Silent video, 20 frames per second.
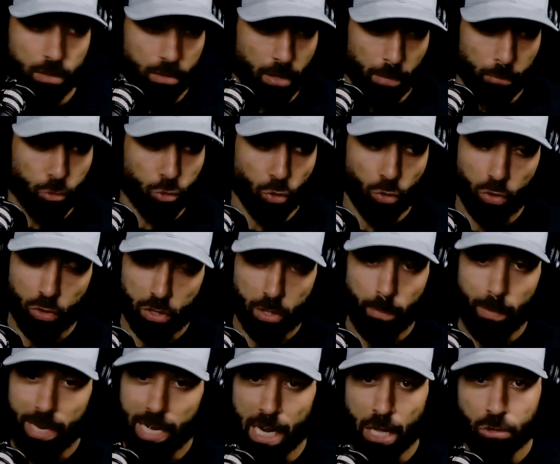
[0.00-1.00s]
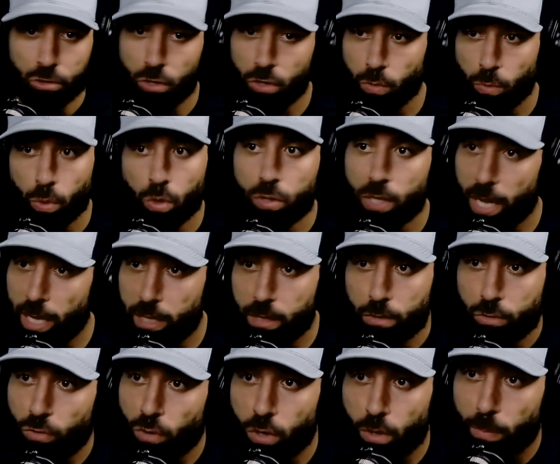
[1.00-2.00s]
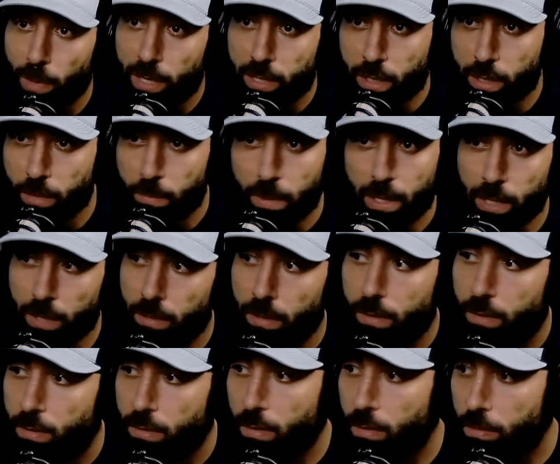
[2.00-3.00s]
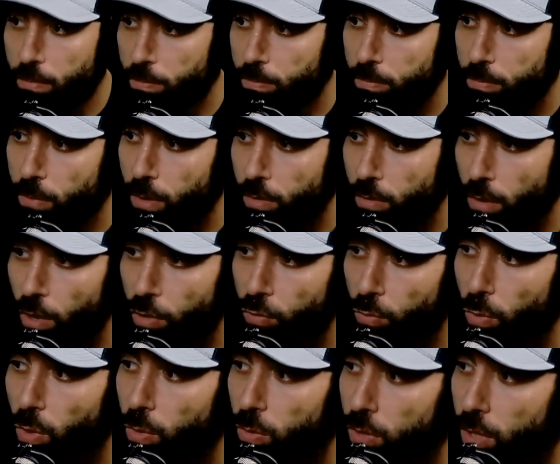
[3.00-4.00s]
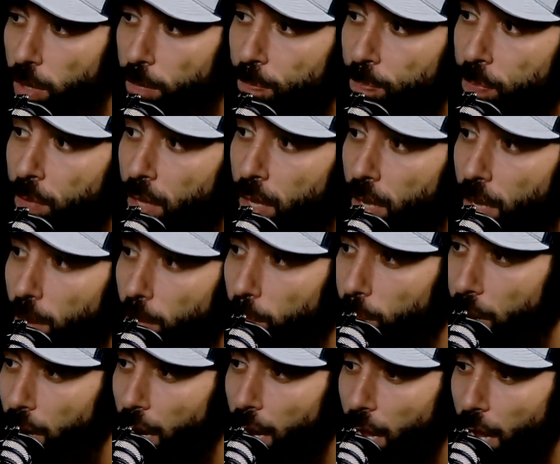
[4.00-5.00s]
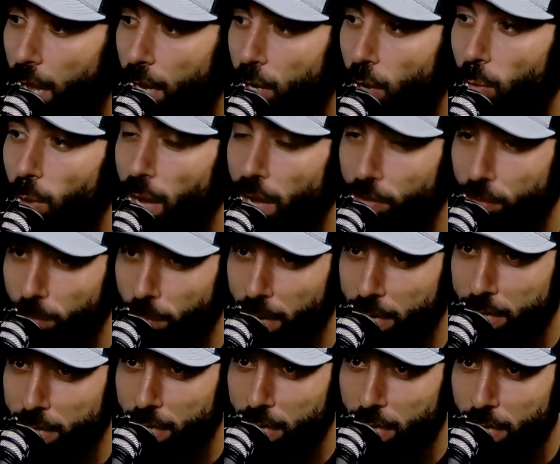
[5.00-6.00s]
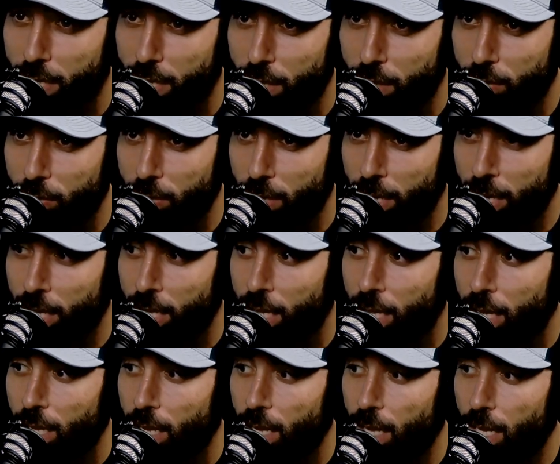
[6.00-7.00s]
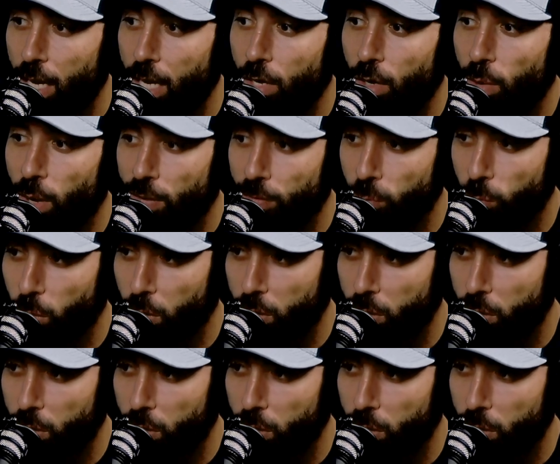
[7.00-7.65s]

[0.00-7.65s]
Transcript: I'm sure there's somebody out there in the world that has a stronger mindset than me. This is just there's nothing wrong with it, but I know I have a mindset, okay, and I know I have a work